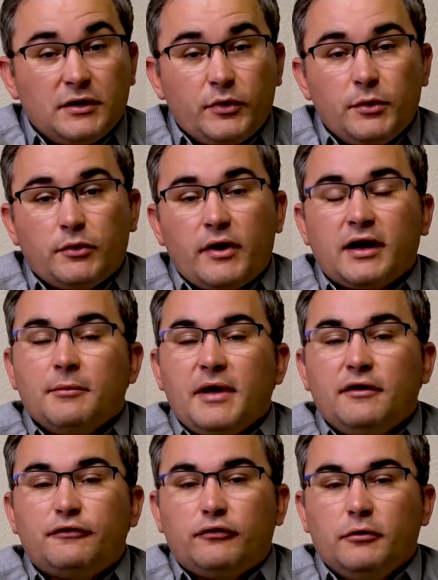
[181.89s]
that we would
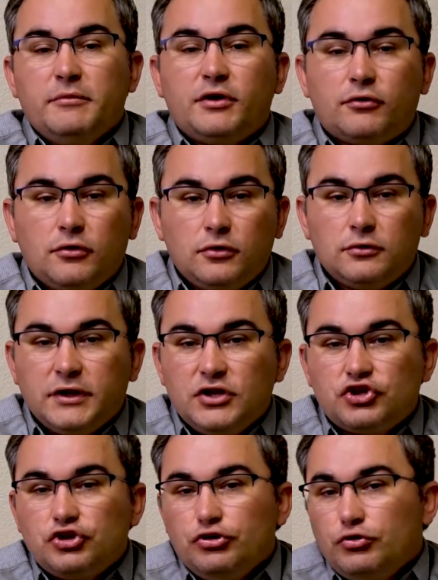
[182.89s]
recommend for a mineral
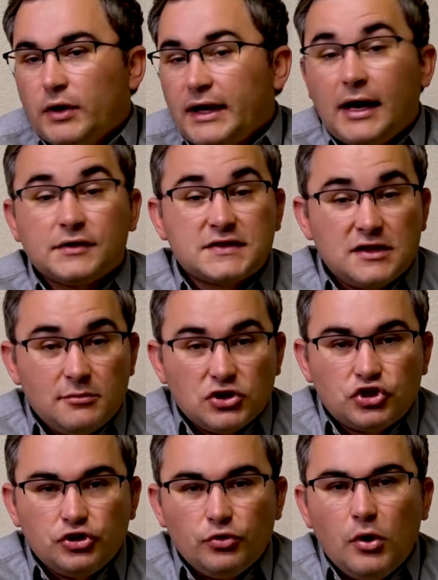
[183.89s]
issue, a calcium
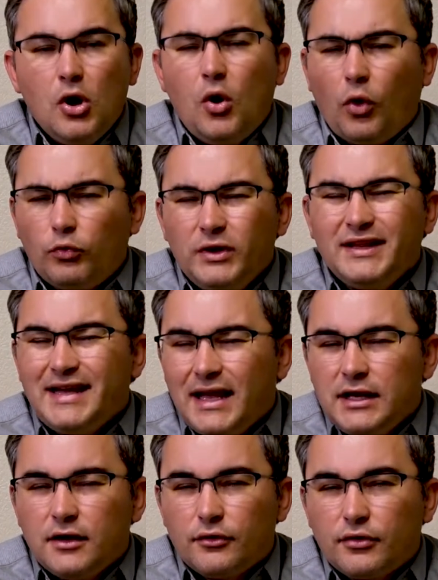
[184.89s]
issue, or really
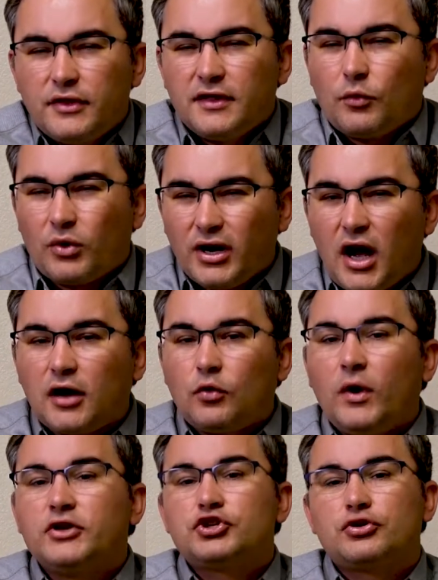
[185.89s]
any other thing that we're not
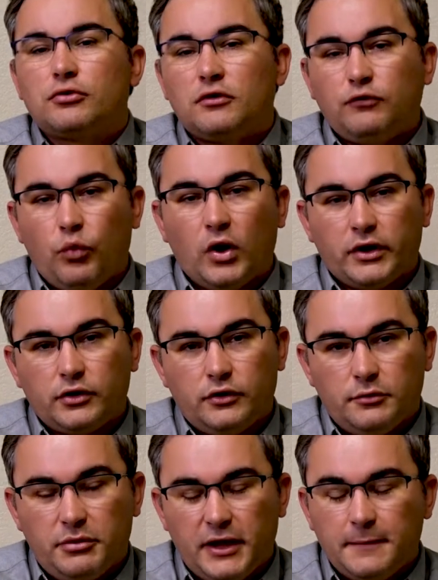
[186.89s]
quite sure of what it
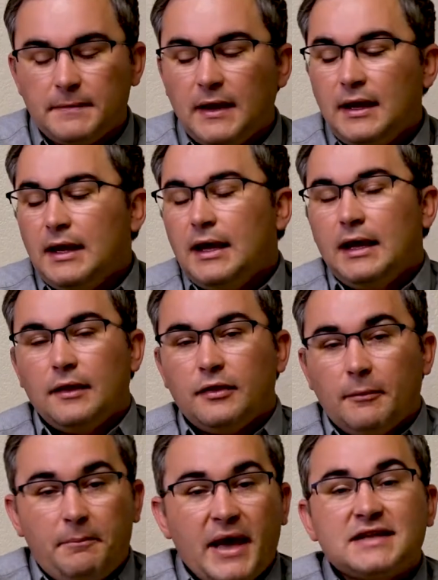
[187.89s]
could be.
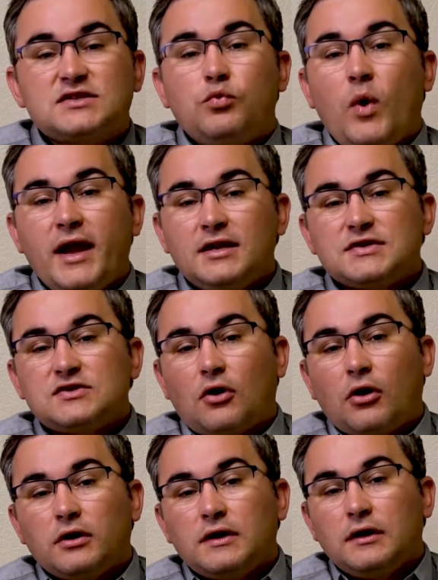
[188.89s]
The best way to
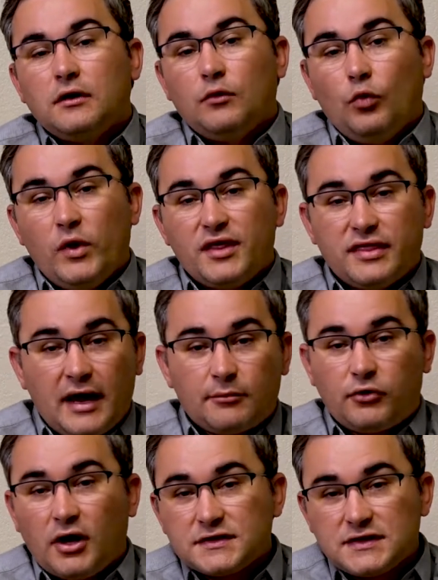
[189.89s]
start with that
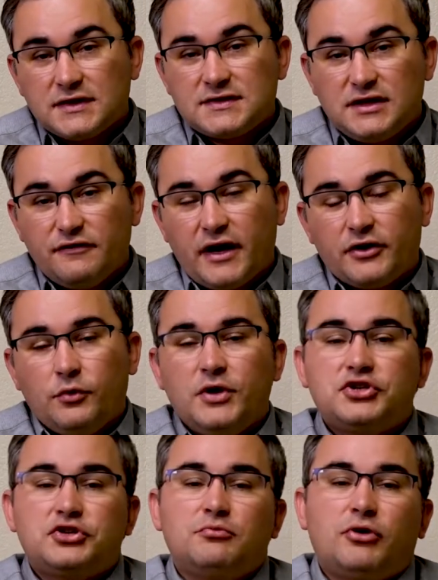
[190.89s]
process, the
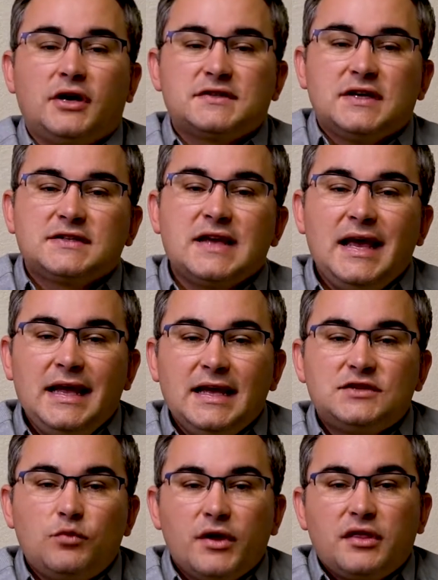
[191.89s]
evaluation process,
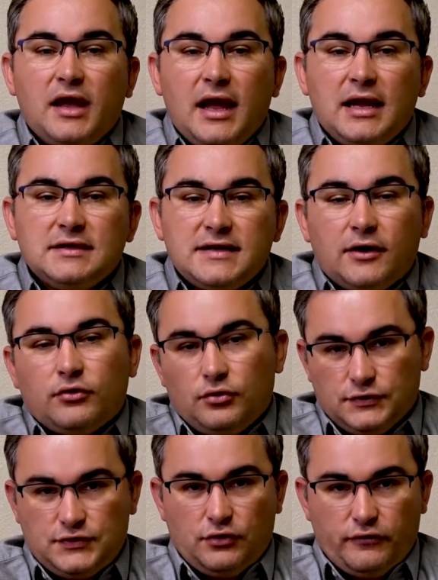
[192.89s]
is with a downhole
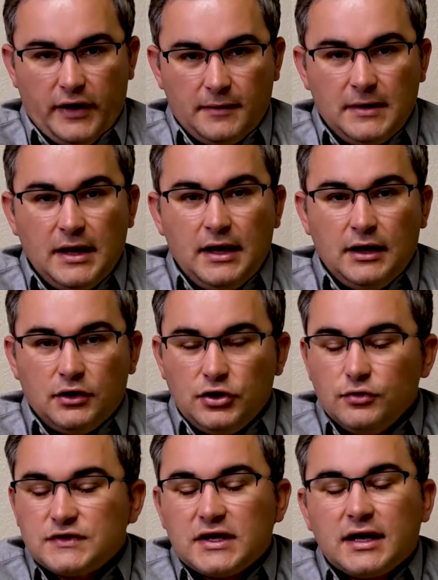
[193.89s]
survey.
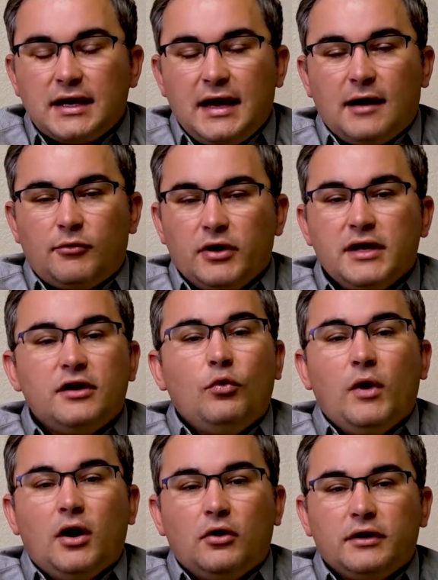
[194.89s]
Using a camera in a
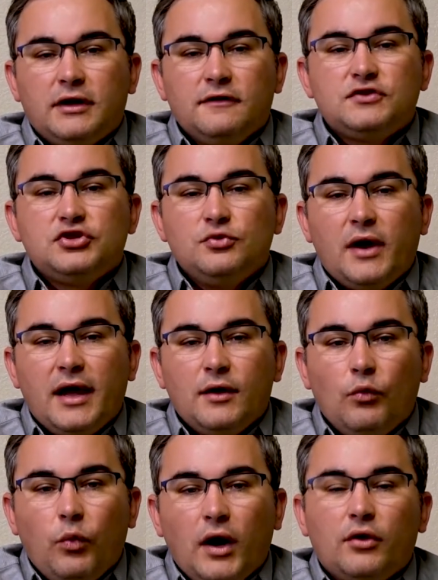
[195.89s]
well gives you a
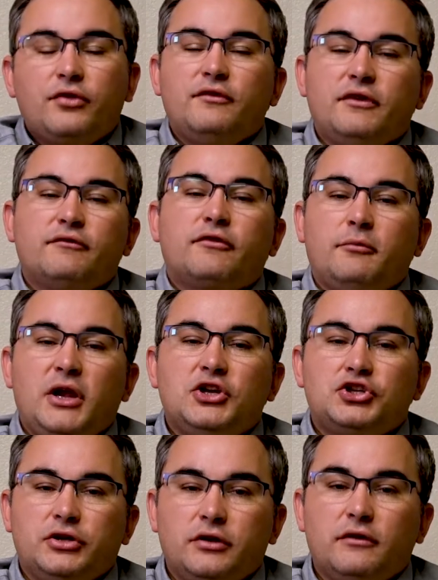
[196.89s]
wealth of
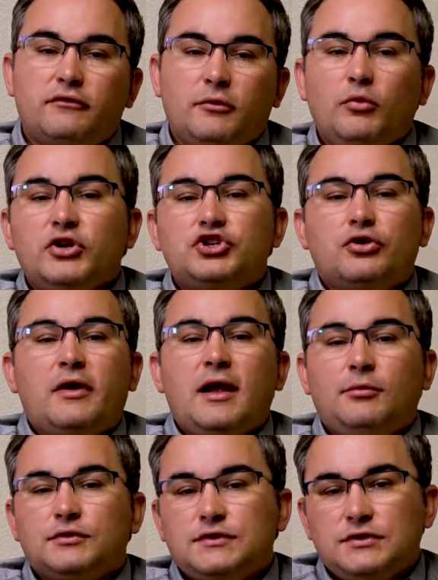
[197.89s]
information from which you're
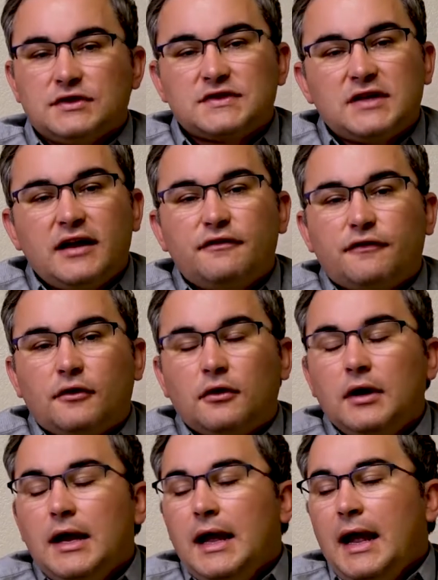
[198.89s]
able to decipher
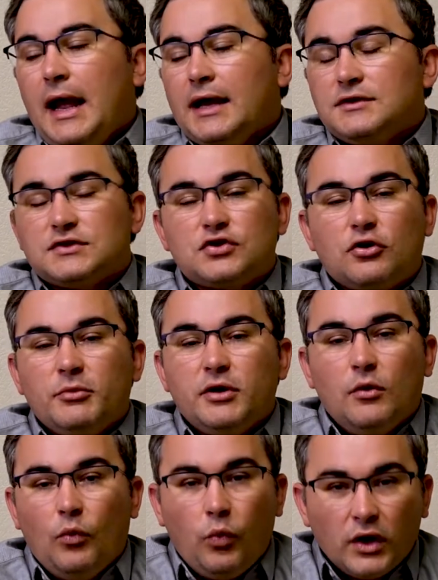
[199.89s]
and
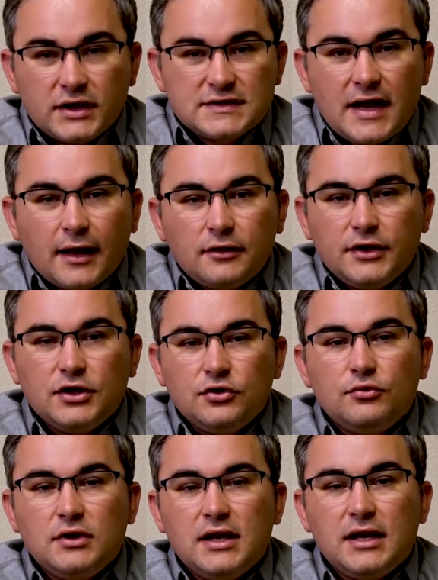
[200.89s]
determine what exactly you
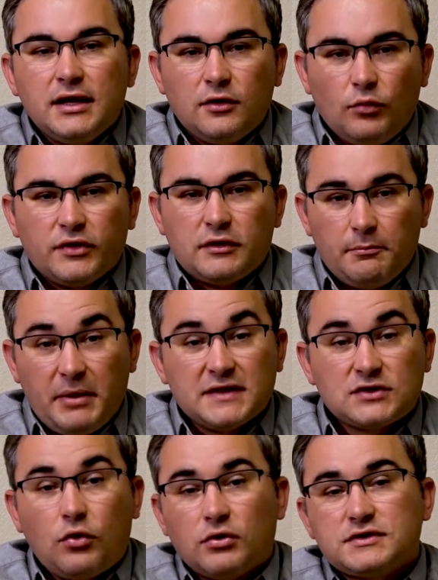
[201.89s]
need and what the
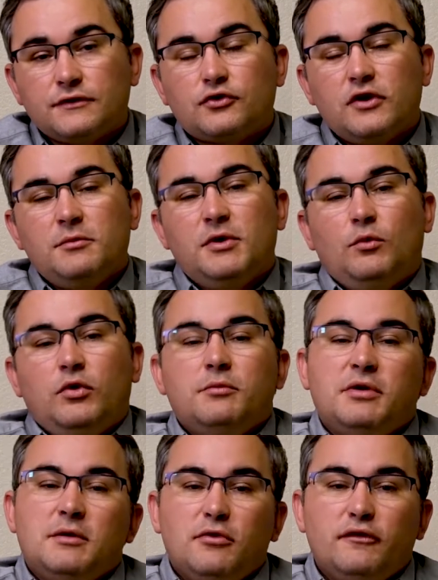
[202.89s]
best course of treatment would
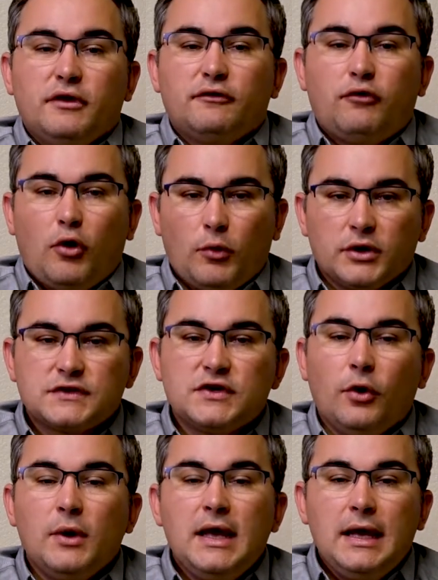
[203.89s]
be moving forward.
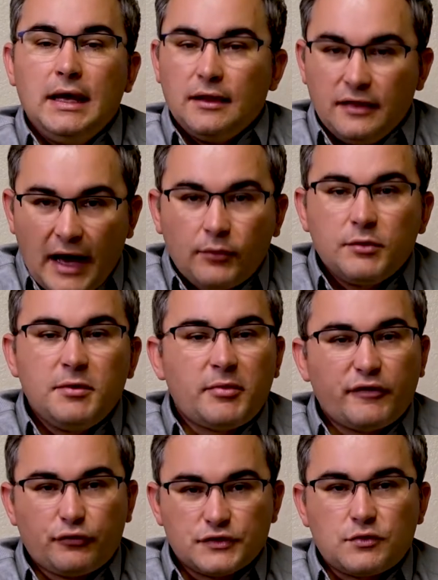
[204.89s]
So that would be my
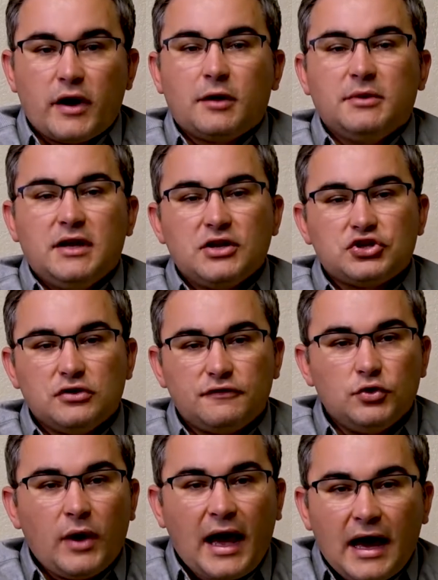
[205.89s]
first recommendation. If
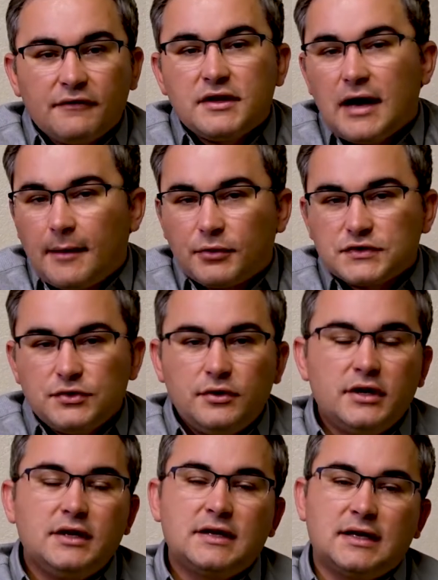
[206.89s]
you have the
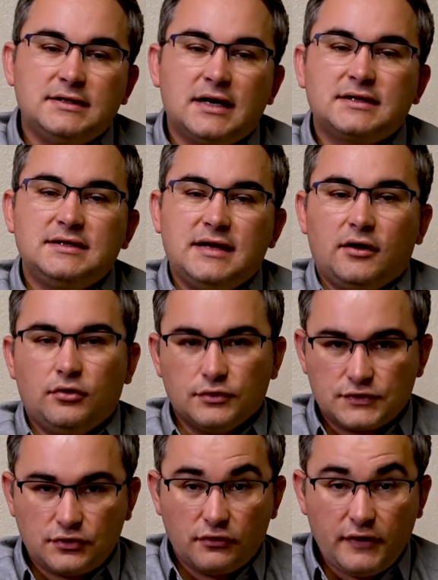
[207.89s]
opportunity to conduct a downhole
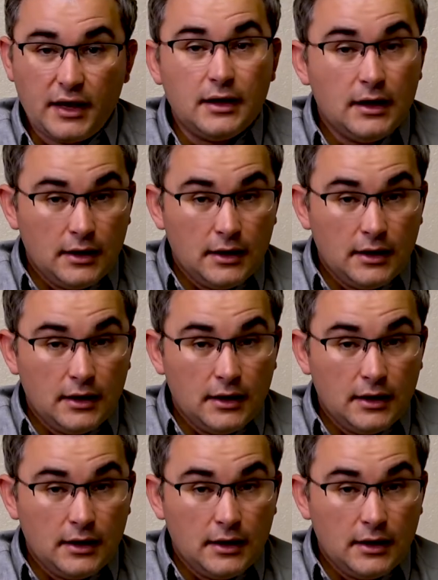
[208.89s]
survey,